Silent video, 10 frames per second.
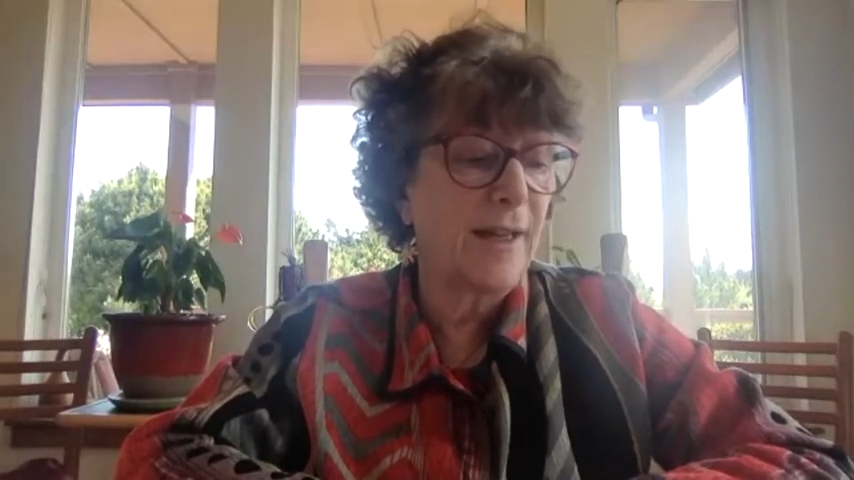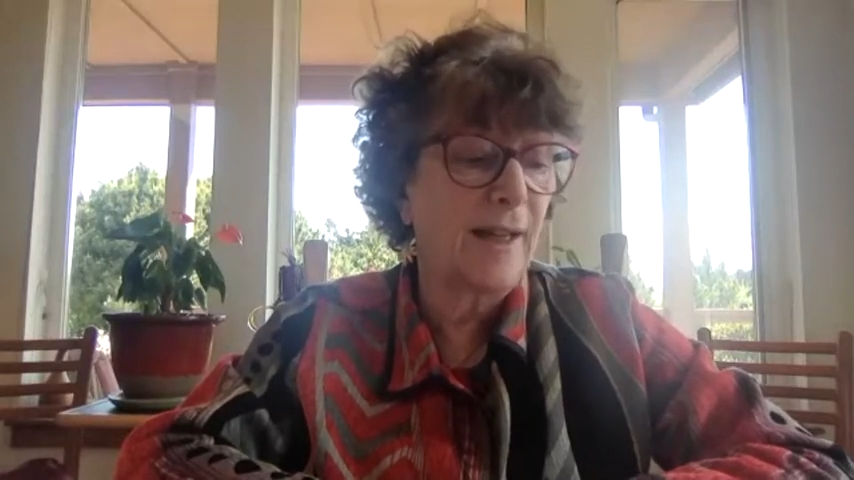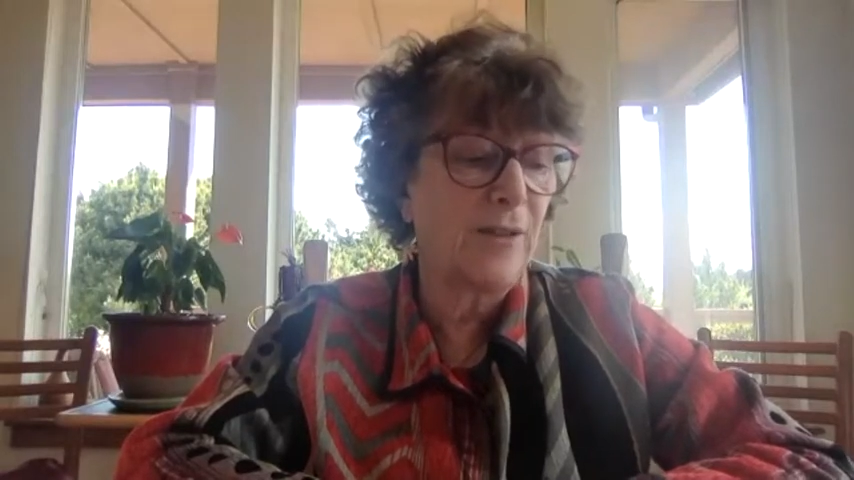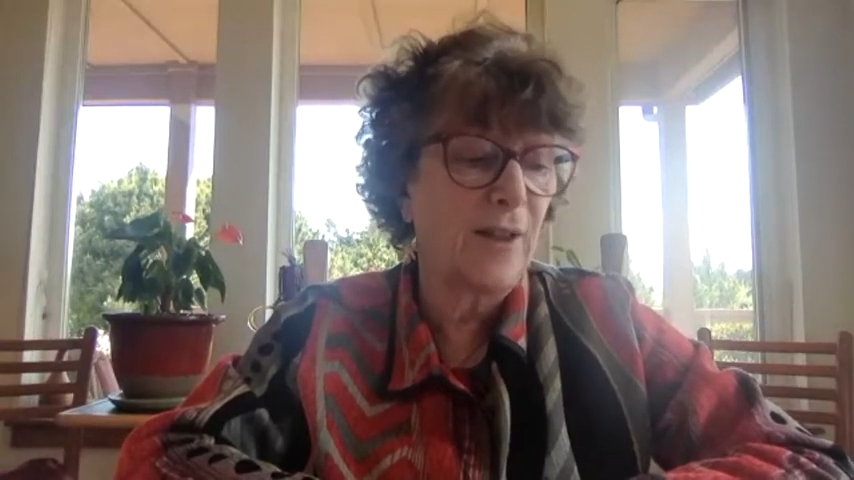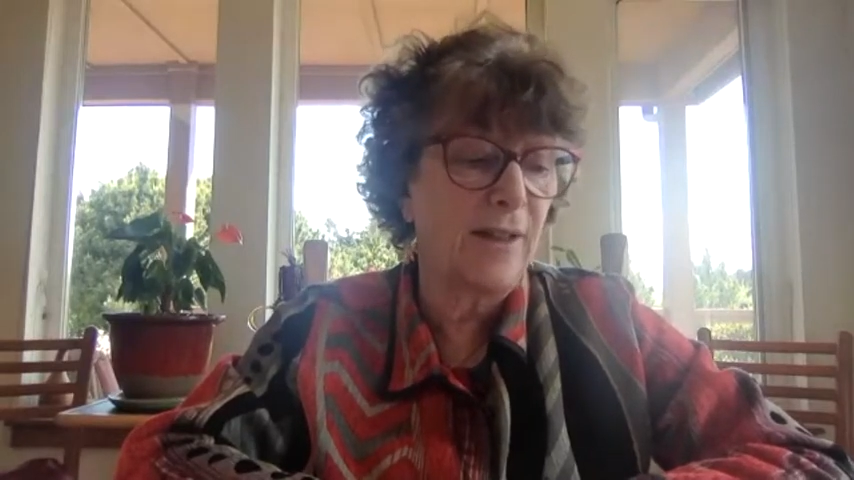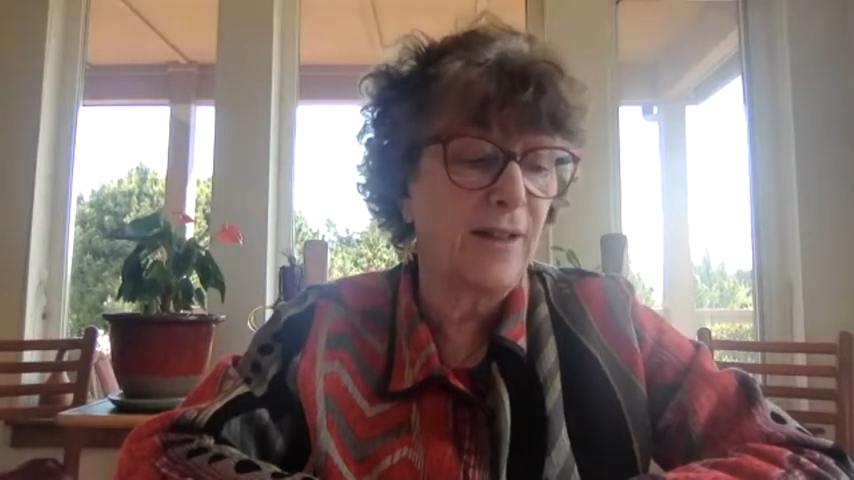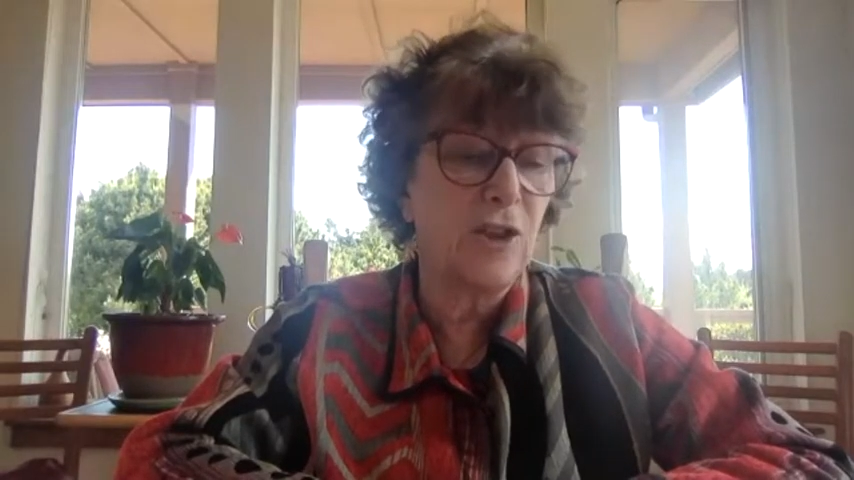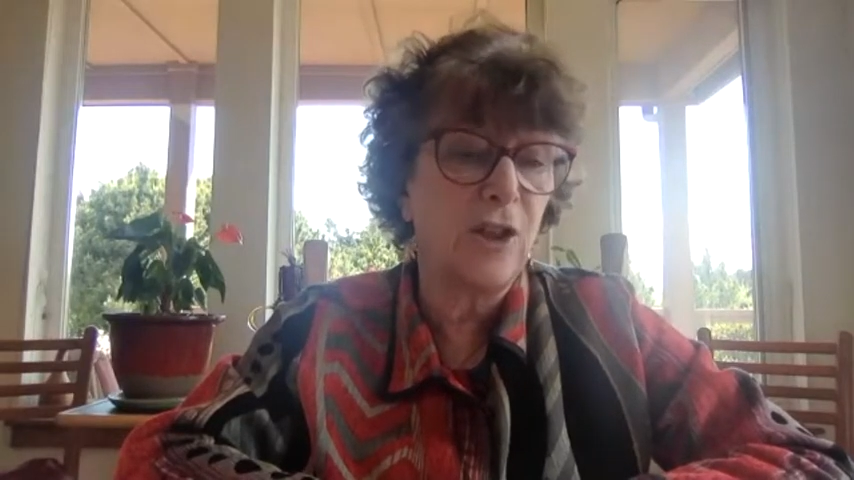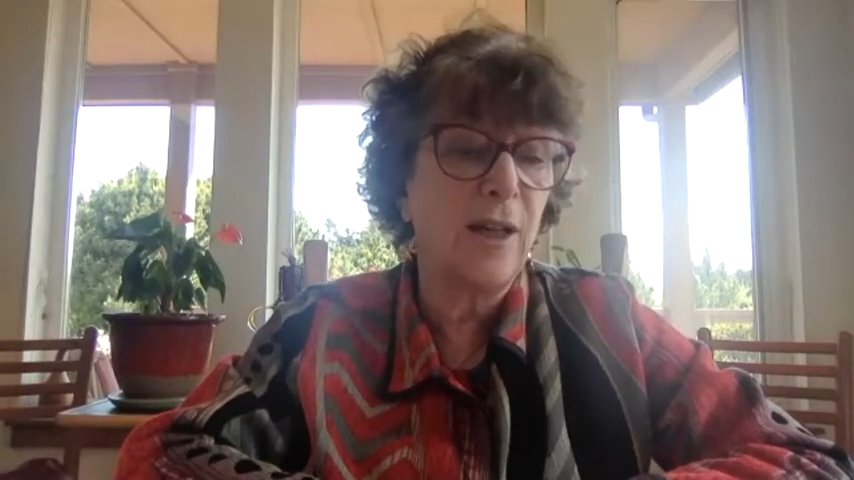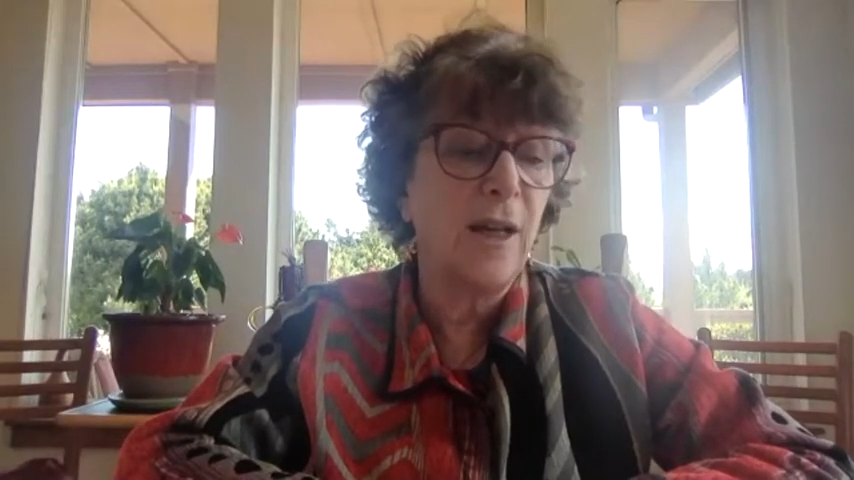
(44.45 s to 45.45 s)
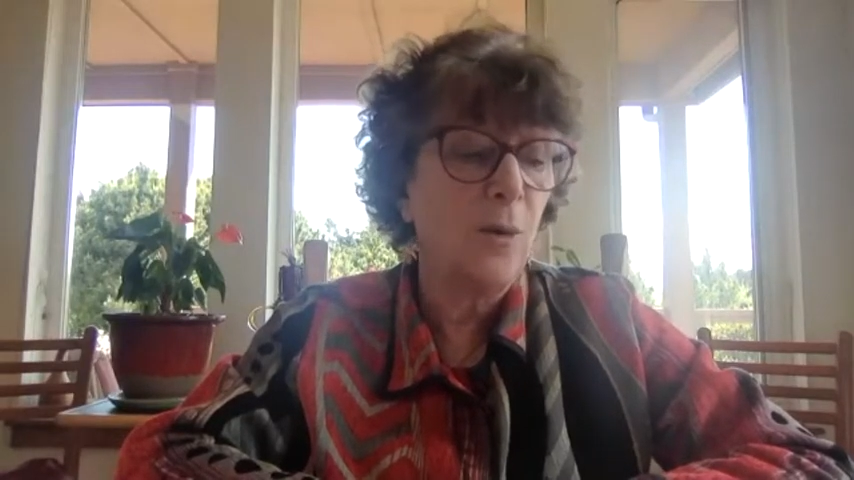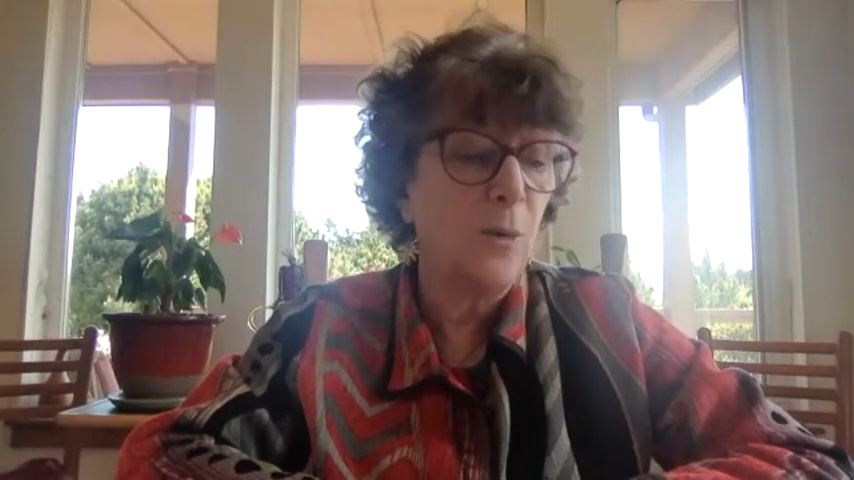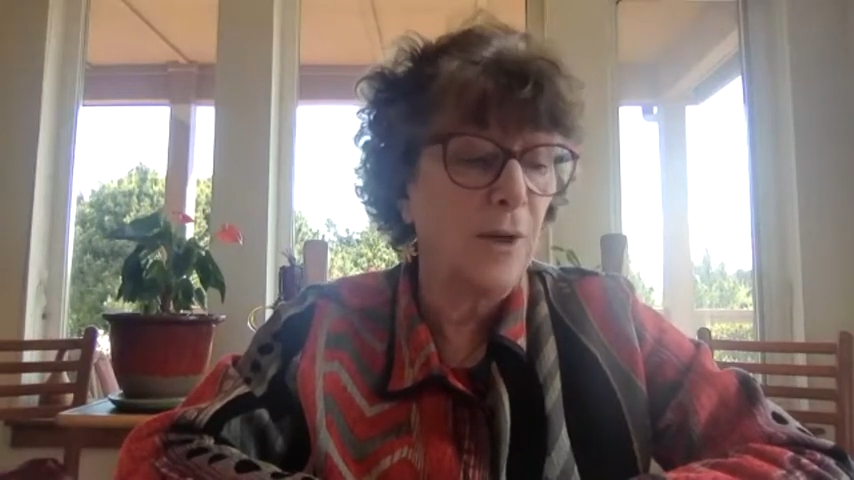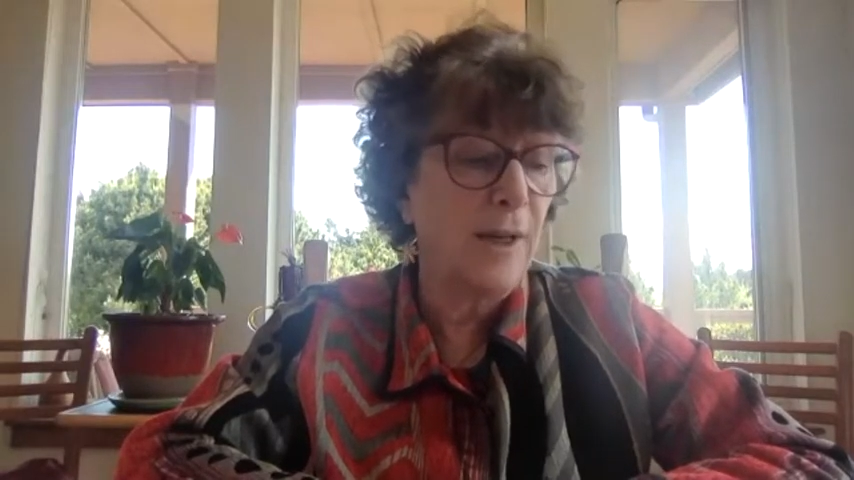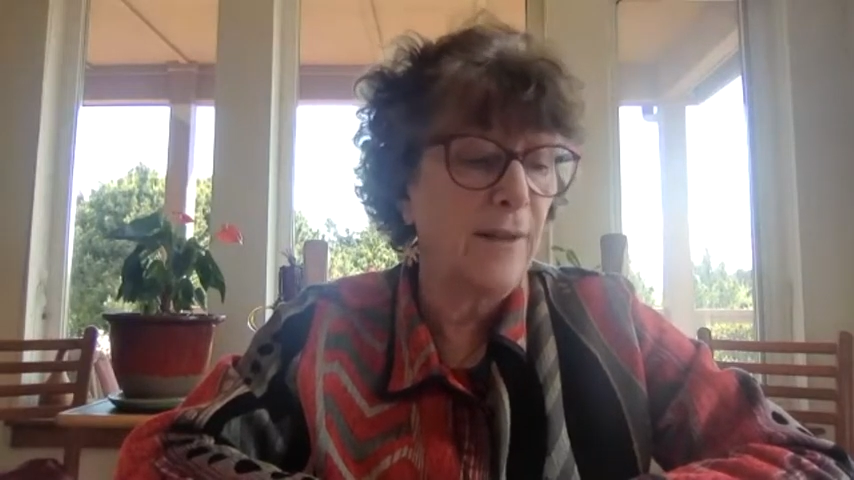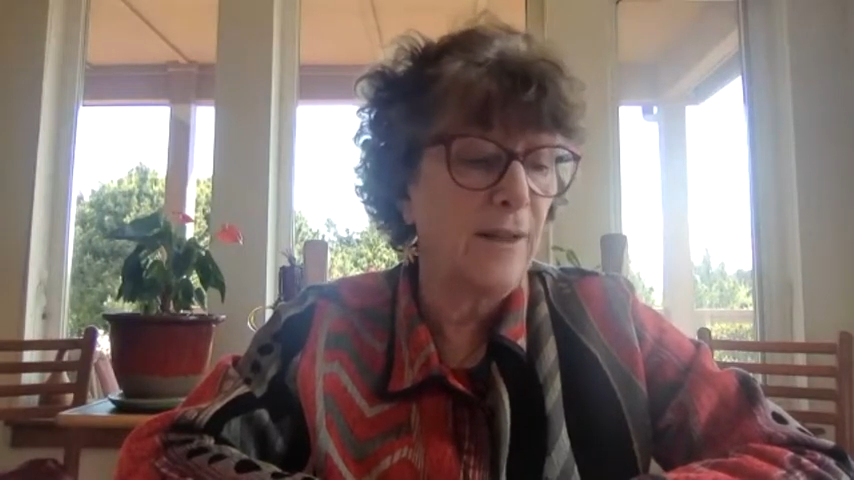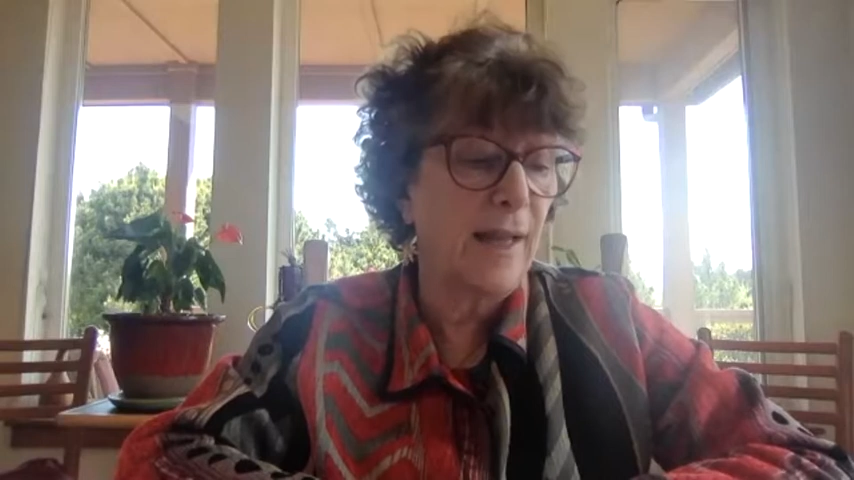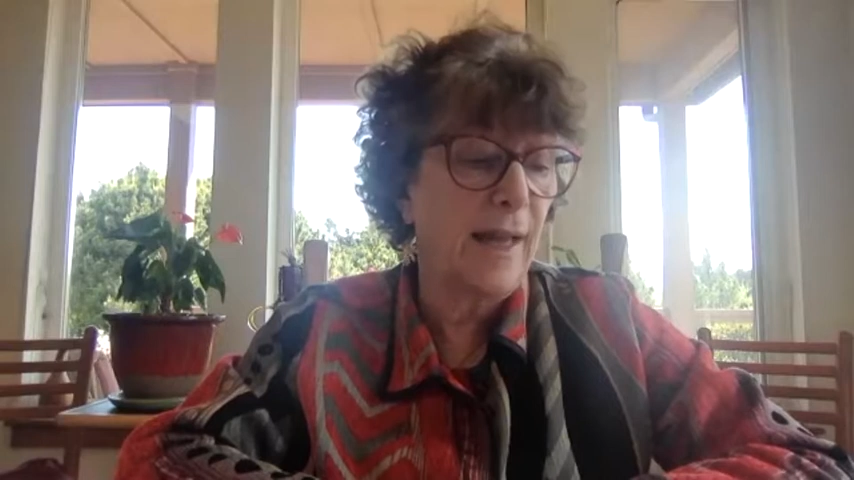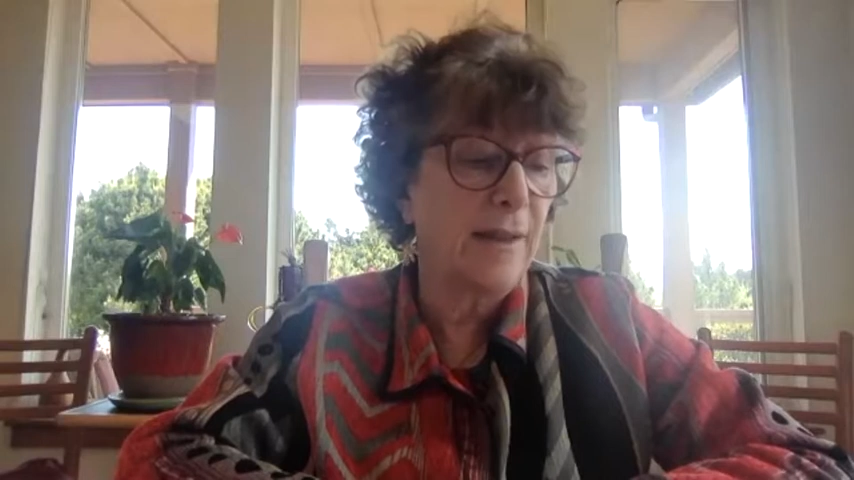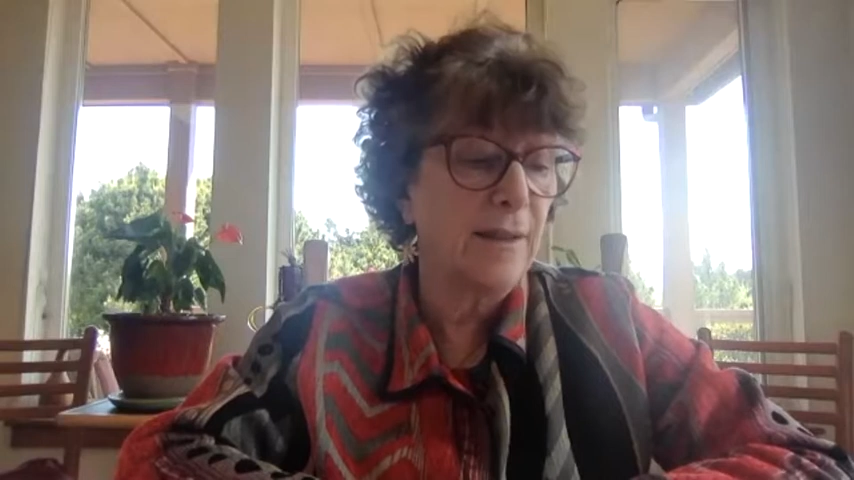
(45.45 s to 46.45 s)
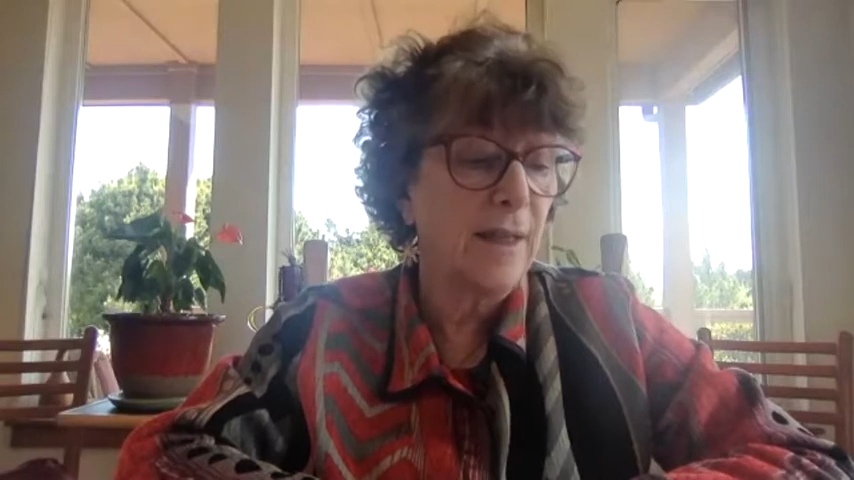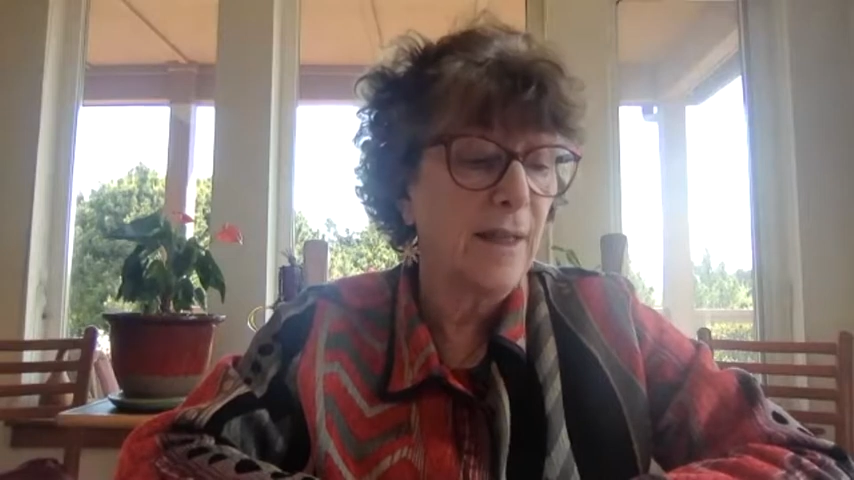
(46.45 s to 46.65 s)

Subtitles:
anthology, Wording the Land.